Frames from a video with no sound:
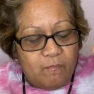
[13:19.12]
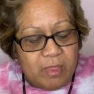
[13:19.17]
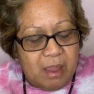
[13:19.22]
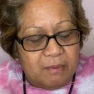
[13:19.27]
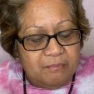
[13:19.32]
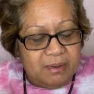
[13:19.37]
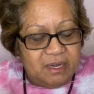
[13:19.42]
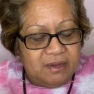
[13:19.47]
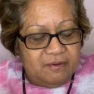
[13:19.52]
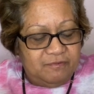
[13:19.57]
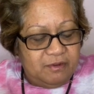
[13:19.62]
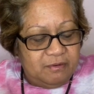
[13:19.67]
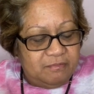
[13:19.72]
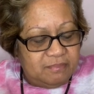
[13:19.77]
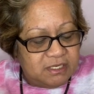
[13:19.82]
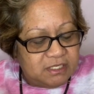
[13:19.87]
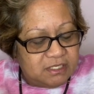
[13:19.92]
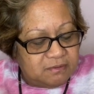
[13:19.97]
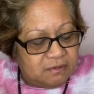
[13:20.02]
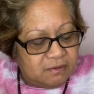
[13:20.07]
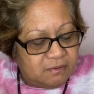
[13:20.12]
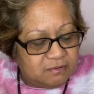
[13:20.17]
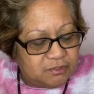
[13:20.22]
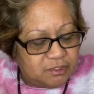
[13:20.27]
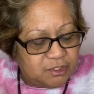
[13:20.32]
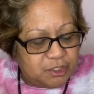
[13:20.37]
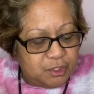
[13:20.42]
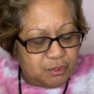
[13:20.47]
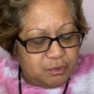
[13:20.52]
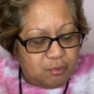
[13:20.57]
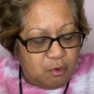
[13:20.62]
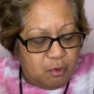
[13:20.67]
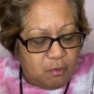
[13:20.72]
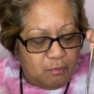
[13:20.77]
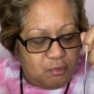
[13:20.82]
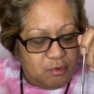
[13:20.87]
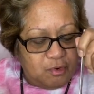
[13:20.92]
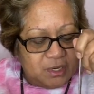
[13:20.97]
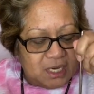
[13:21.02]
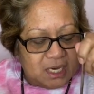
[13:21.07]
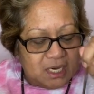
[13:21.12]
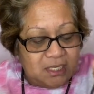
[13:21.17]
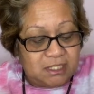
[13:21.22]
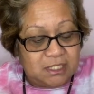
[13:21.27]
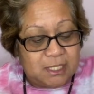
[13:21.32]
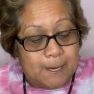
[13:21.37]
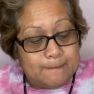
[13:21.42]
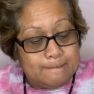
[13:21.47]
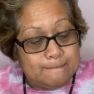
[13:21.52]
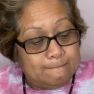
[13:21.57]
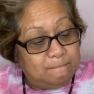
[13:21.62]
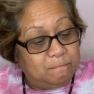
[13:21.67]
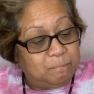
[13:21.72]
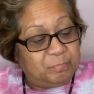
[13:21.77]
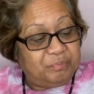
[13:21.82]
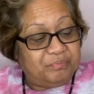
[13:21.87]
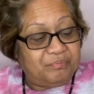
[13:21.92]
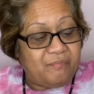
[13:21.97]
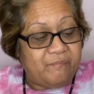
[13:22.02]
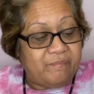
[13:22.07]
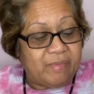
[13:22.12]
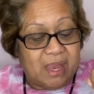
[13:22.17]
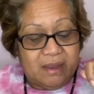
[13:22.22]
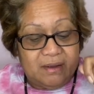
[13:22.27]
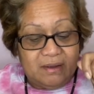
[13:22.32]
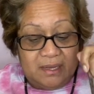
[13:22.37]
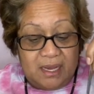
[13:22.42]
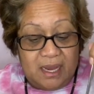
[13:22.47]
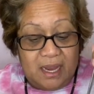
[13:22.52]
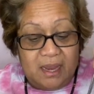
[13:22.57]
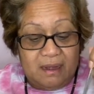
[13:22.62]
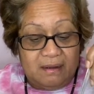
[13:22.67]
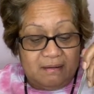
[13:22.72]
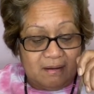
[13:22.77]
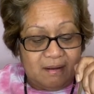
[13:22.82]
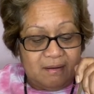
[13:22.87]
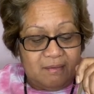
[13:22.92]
But if you miss 2 or more days, then